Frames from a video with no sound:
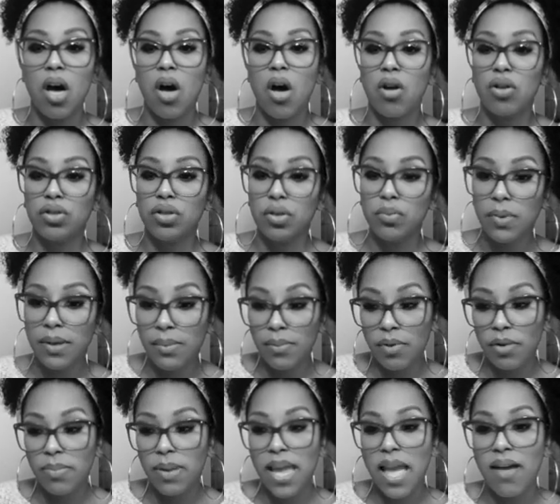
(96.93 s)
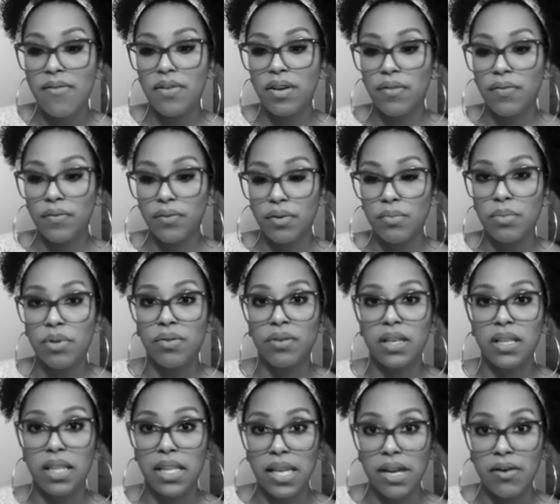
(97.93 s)
Also, we will be having a full moon
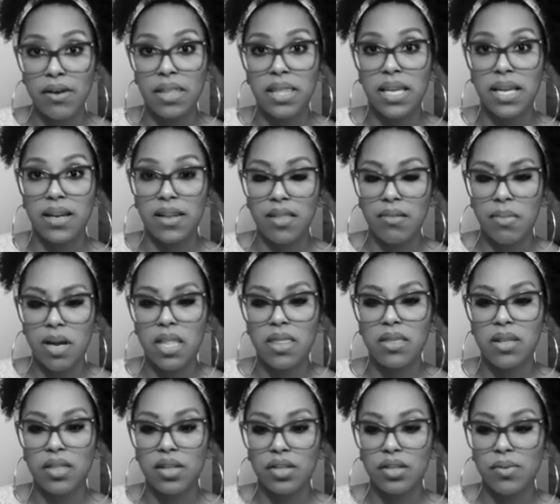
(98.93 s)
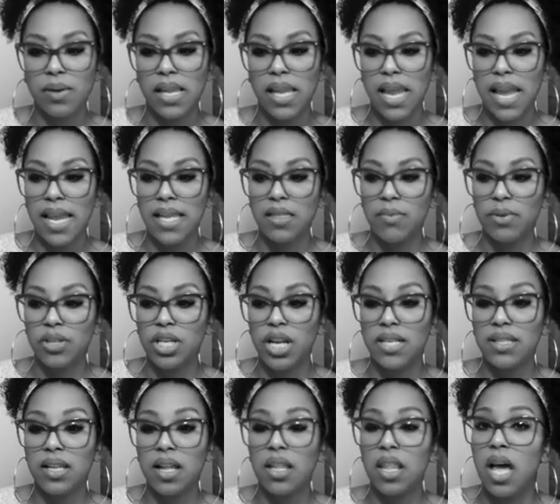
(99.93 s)
in Leo at the end of the month on the 28th, which
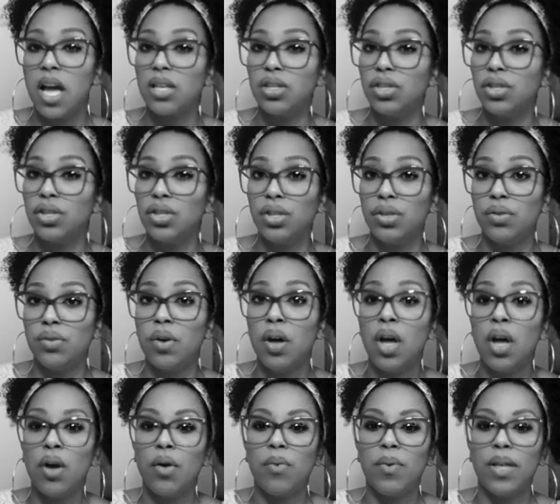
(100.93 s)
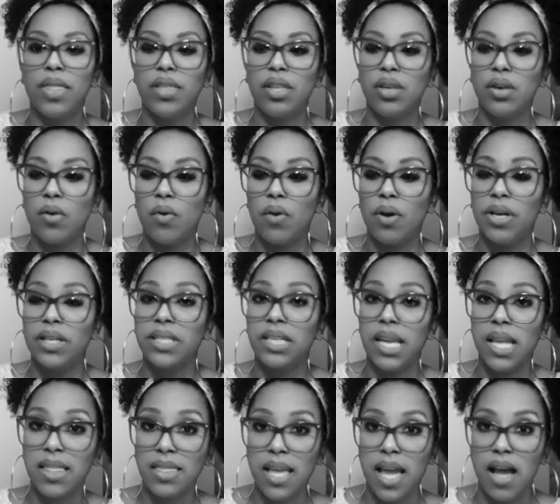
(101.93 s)
has a lot to do with your
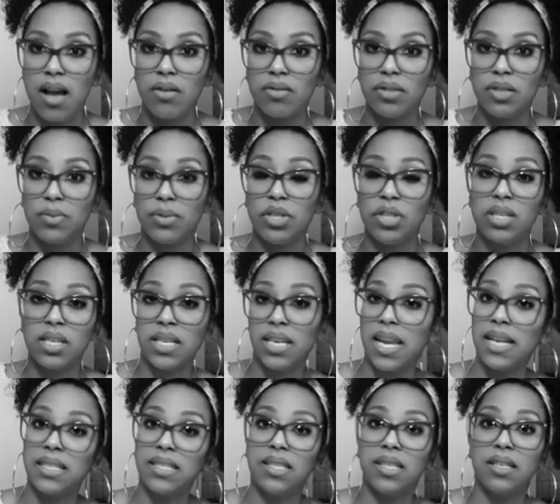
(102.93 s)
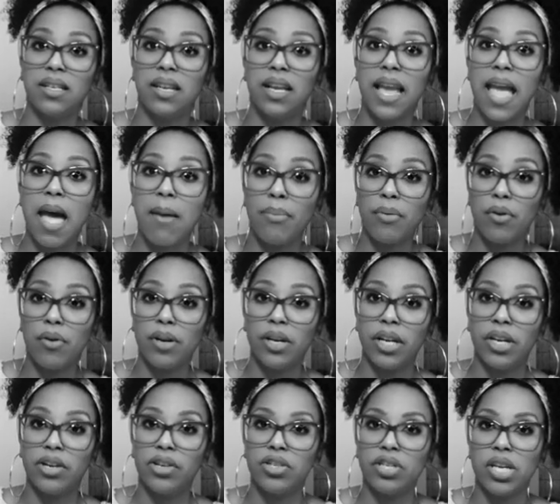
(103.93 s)
10th house, which is connected to Capricorn
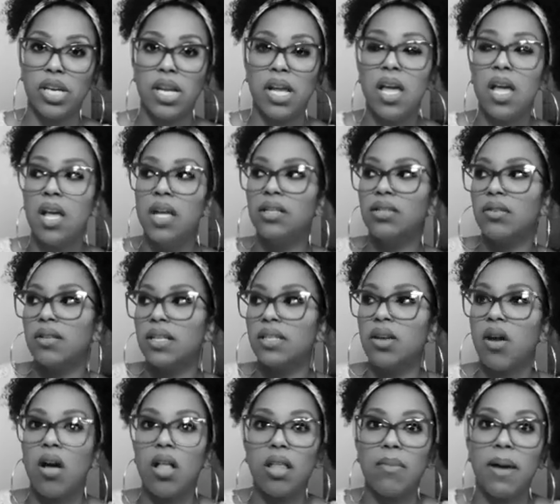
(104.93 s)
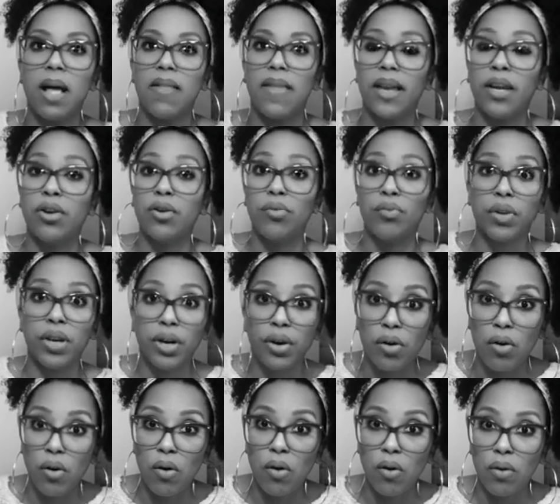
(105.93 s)
energy. So that's all about like career
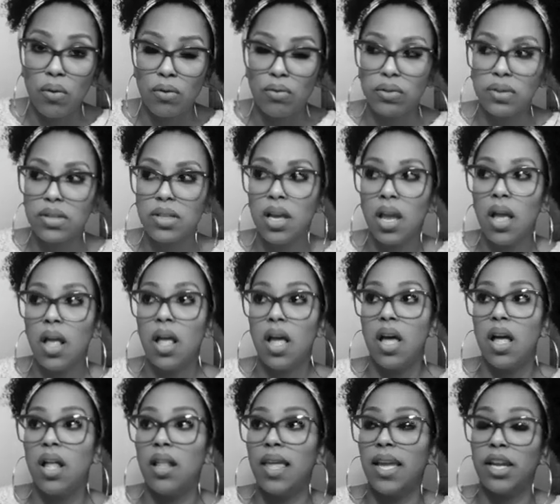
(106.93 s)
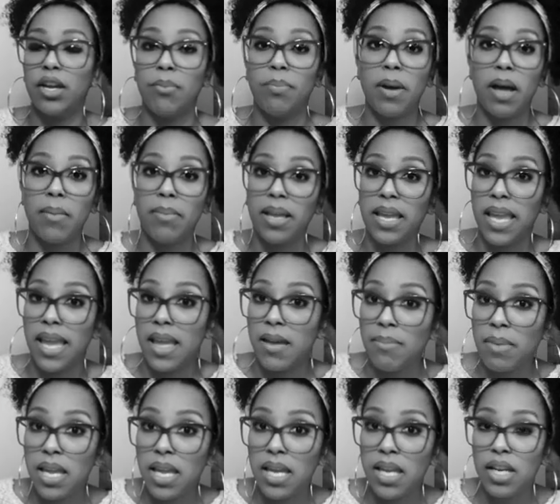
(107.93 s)
goals, like your public
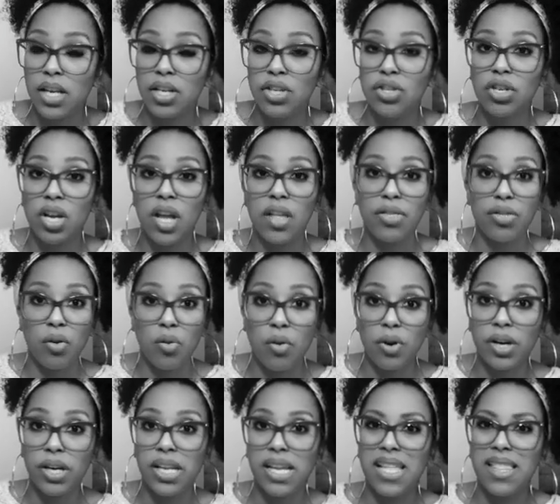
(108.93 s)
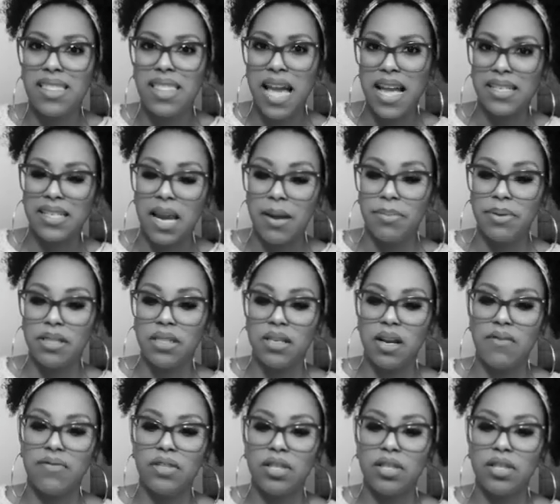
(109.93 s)
image, authority, that type of stuff.